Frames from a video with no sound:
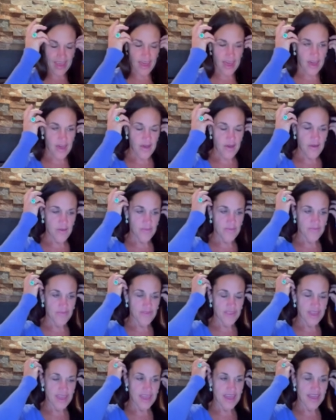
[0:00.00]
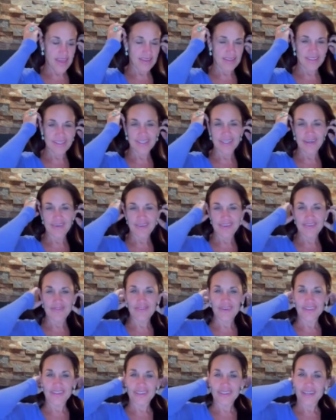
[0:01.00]
Um, and, you know, it's
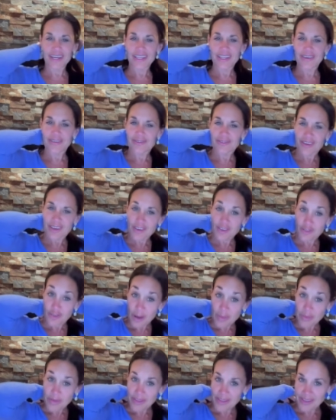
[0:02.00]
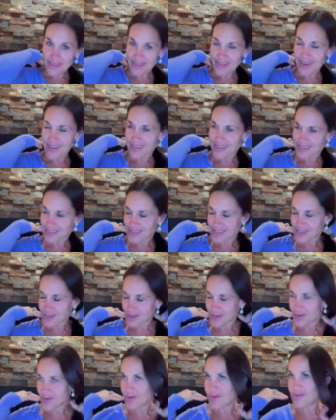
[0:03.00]
fun to kind of extrapolate that
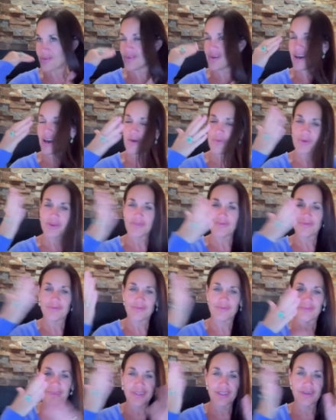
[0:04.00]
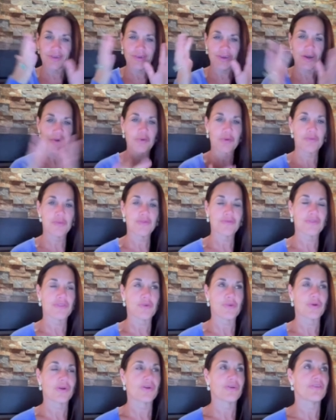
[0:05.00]
into how we, you know, how we move in
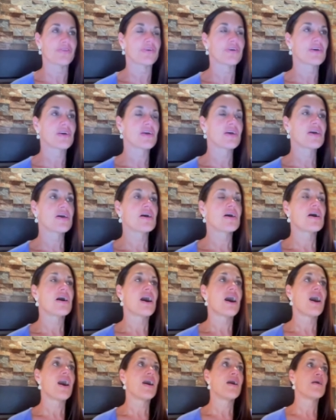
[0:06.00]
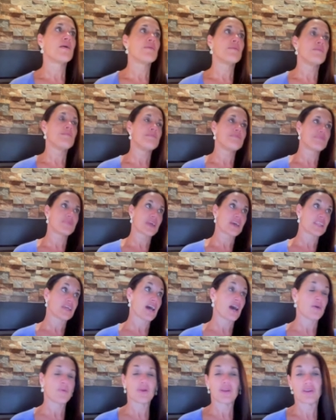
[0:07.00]
the world, um, and
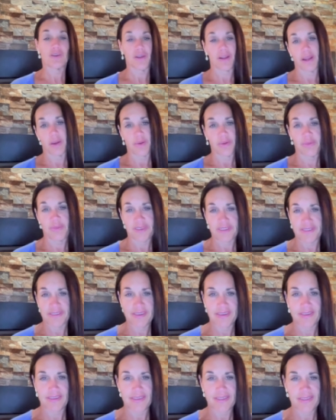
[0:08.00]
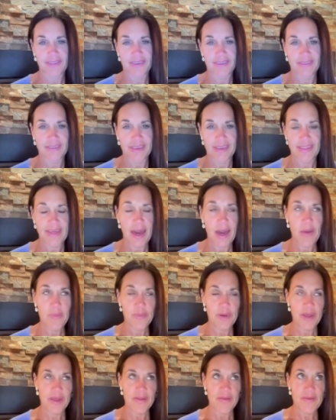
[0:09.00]
how we create with business and things like
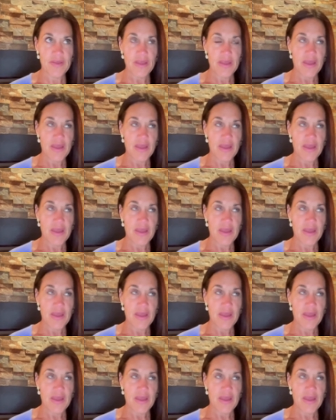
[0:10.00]
that. But,